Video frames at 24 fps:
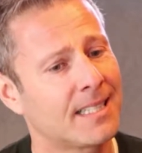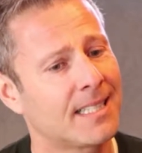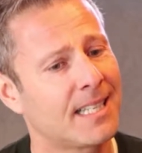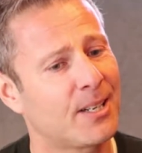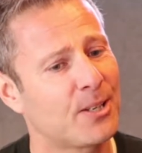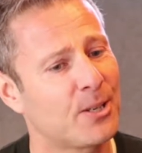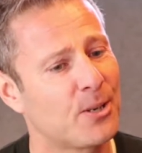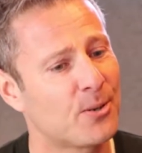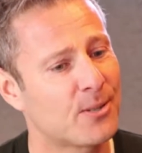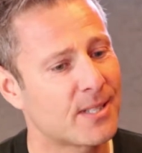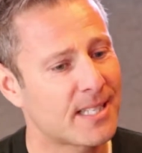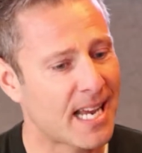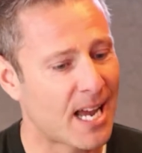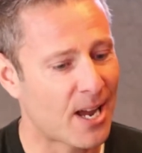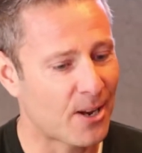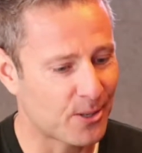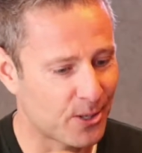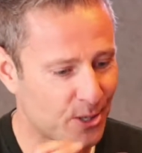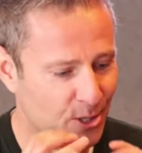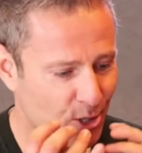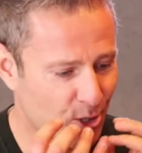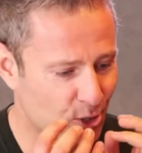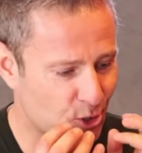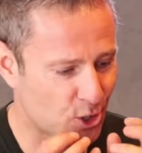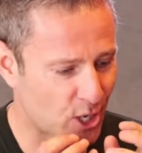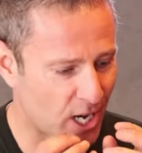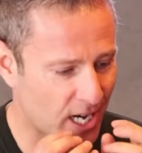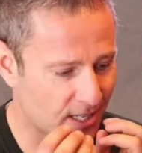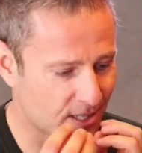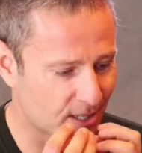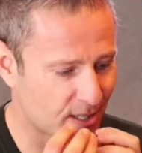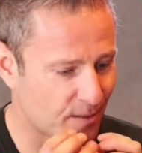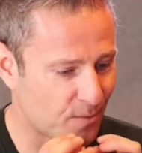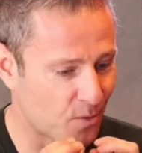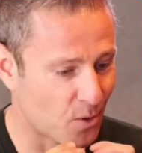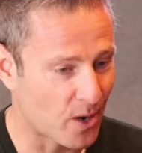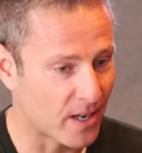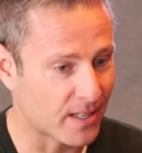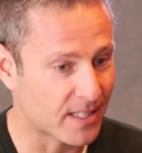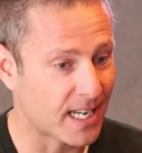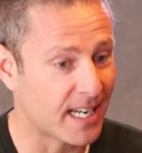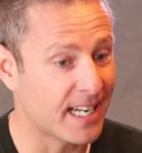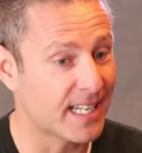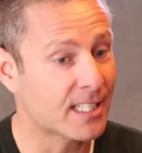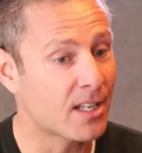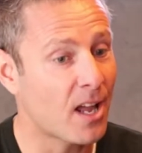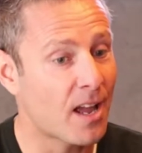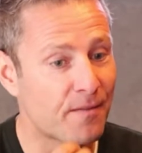That's how you sound. You just change the voice,
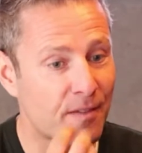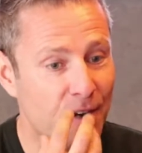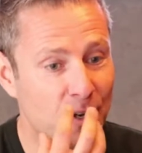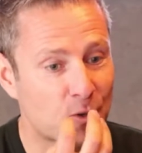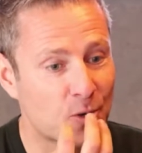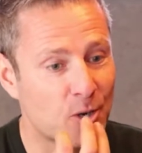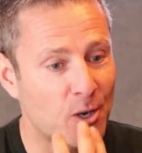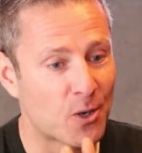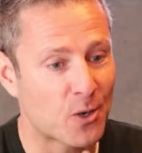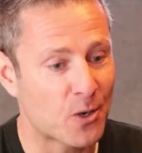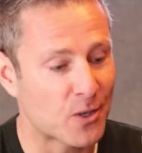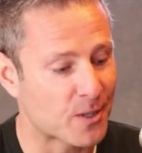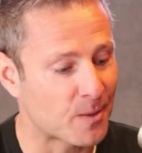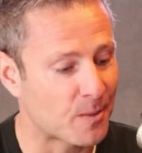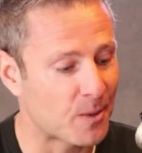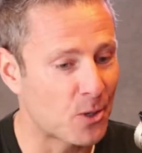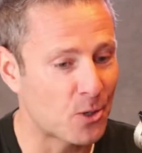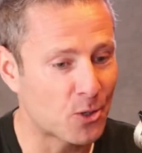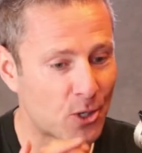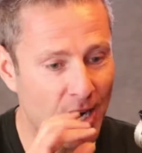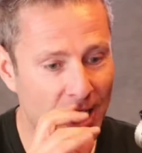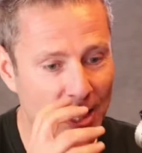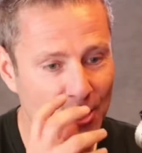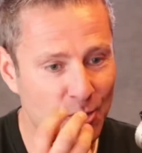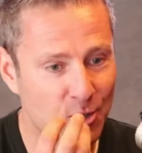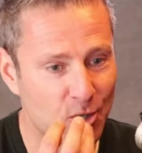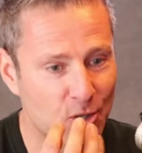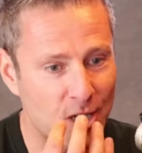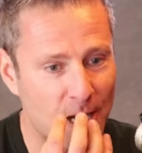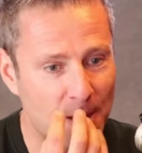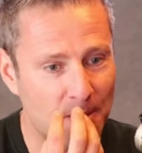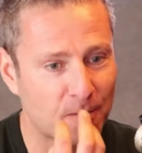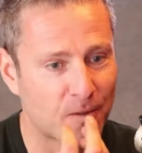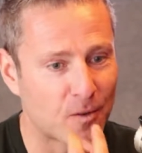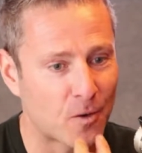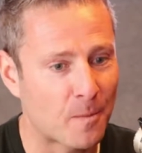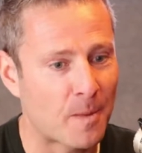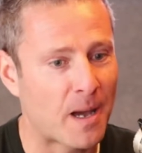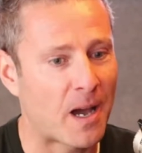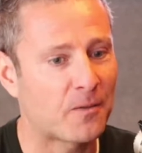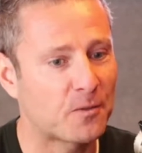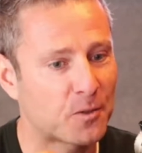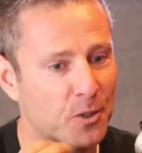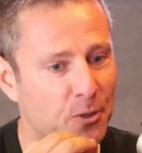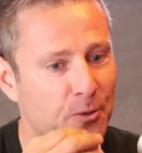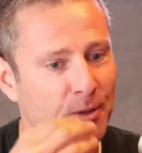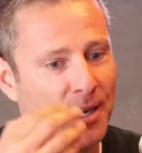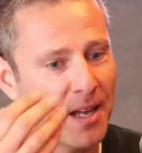and it's like ventriloquism. You change the shape of your
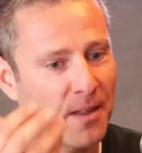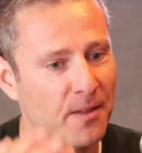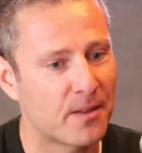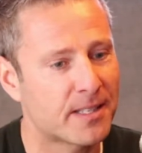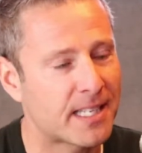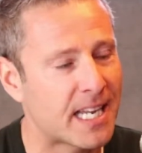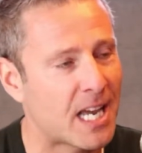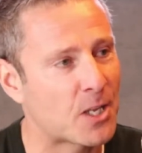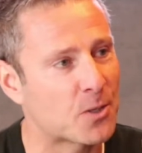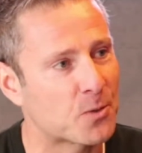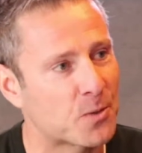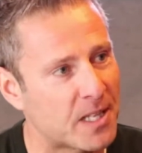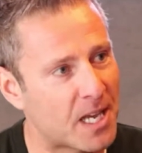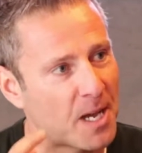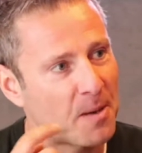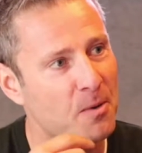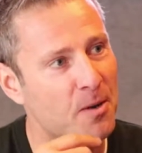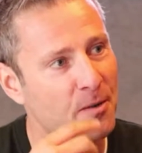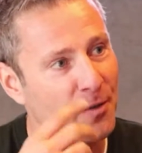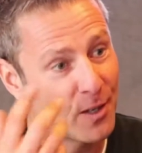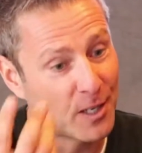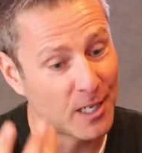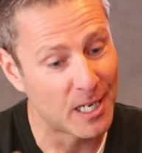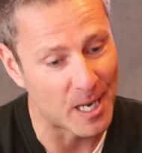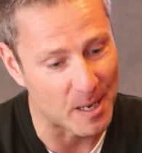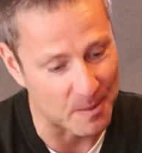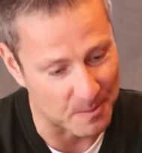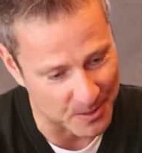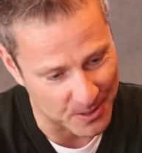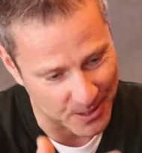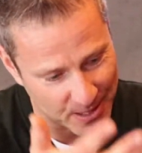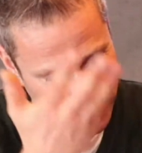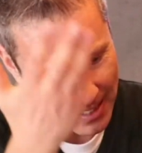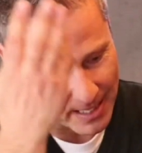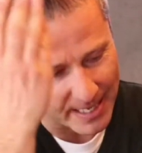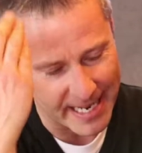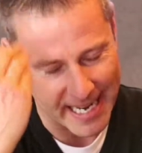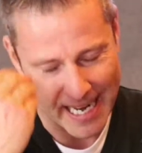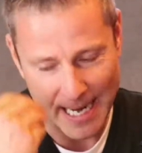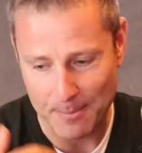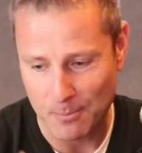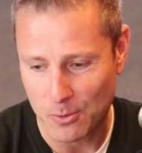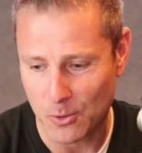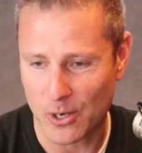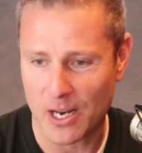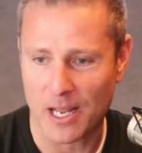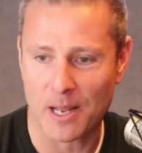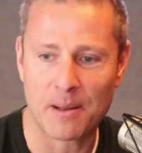mouth to create the sounds without moving your lips. He
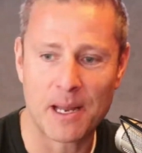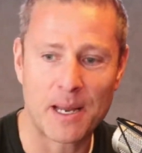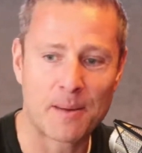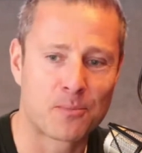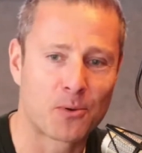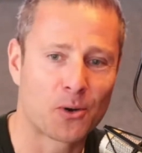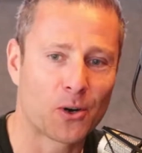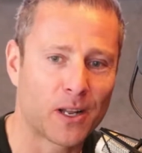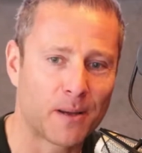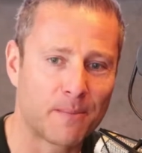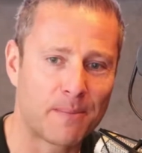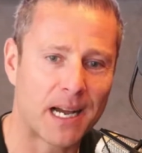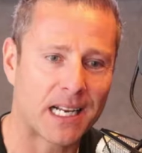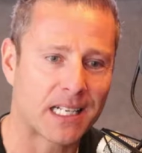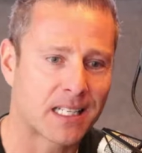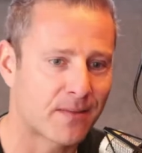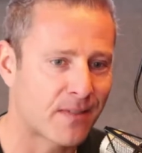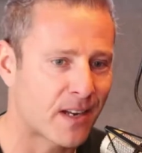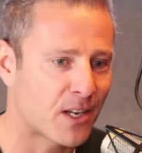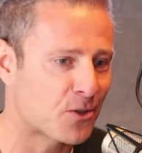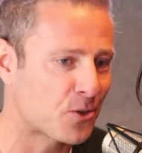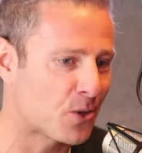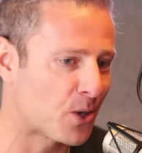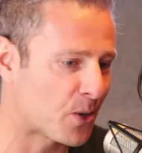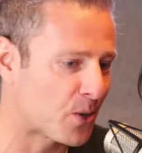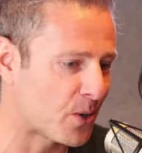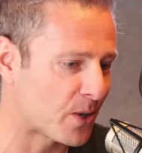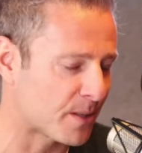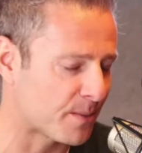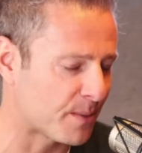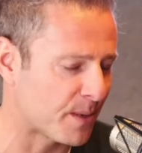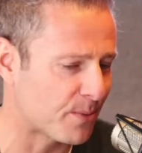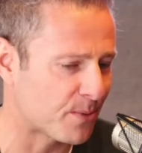brought it back to ventriloquism.